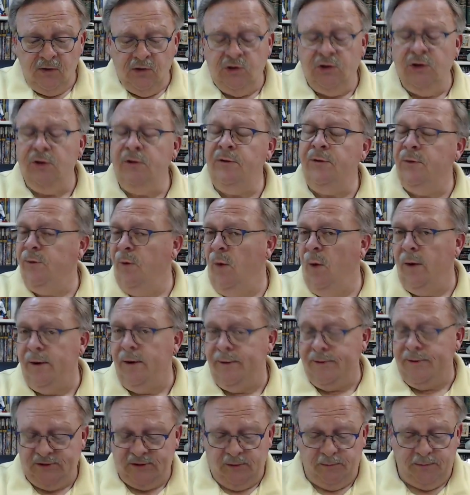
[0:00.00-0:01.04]
June
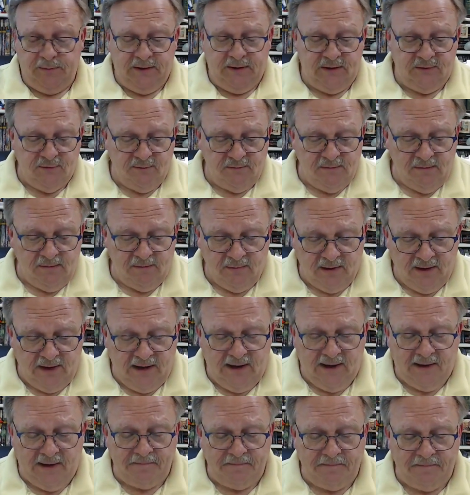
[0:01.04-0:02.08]
4th. So please remember
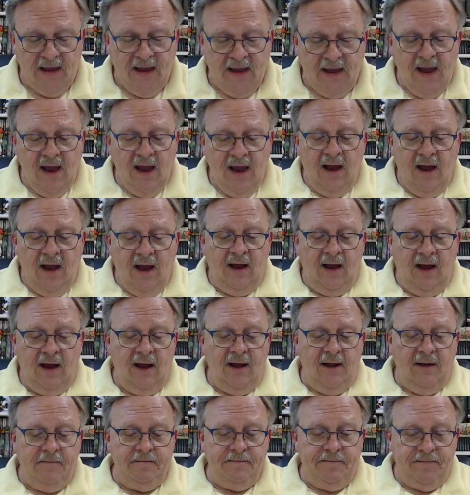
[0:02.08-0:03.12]
him.
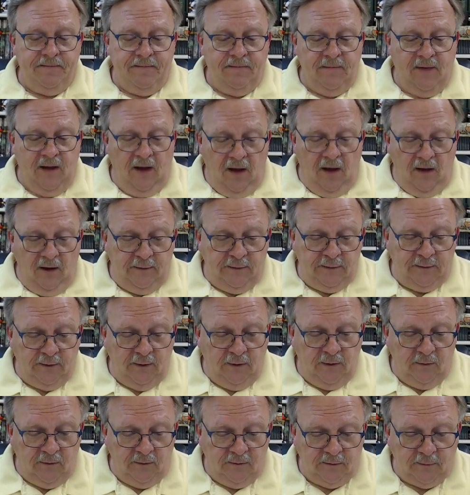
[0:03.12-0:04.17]

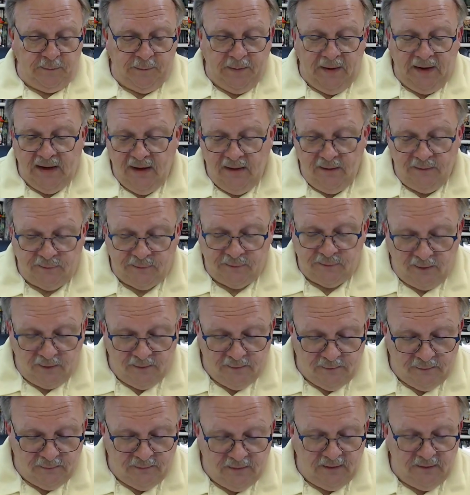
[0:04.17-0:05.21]
Also, speaking of
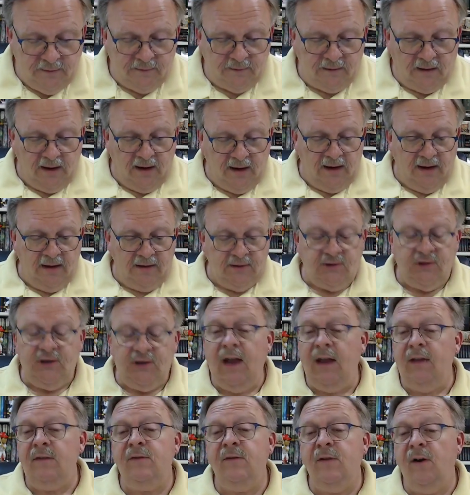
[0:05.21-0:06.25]
surgeries,
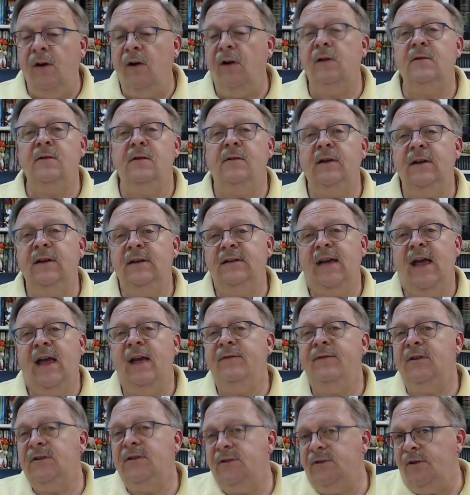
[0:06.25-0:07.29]
Jan Turner is
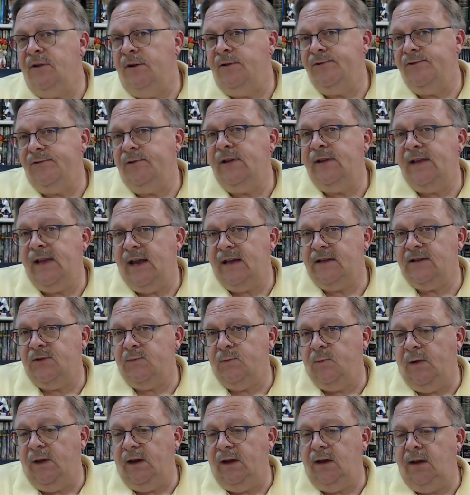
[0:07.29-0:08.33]
having surgery
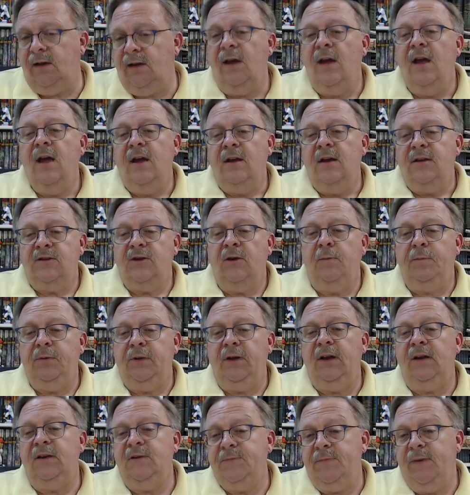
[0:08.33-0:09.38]
next week. So
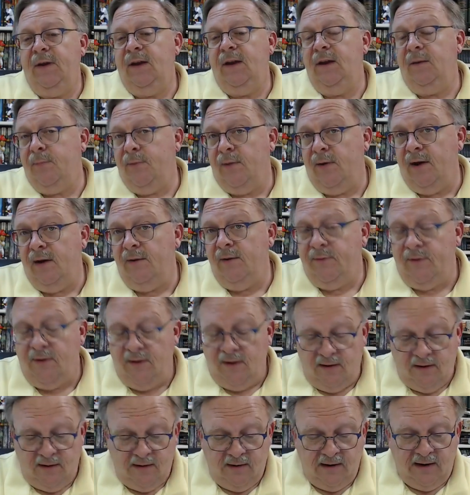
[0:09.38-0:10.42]
please be in prayer for
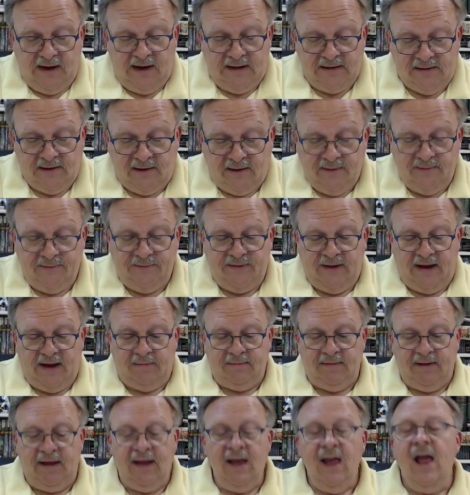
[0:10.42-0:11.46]
her and her
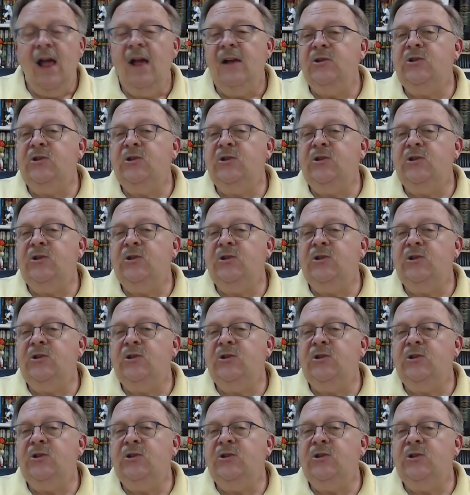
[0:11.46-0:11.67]
family.